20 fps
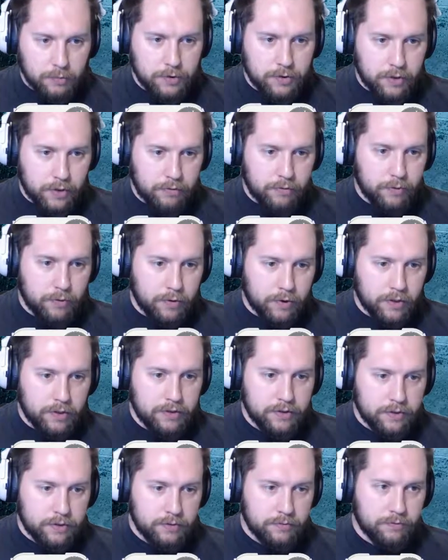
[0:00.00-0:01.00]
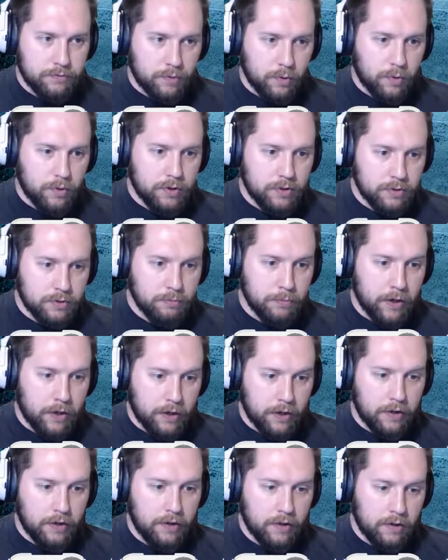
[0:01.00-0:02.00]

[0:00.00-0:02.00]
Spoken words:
straight for us. Of course, bodied.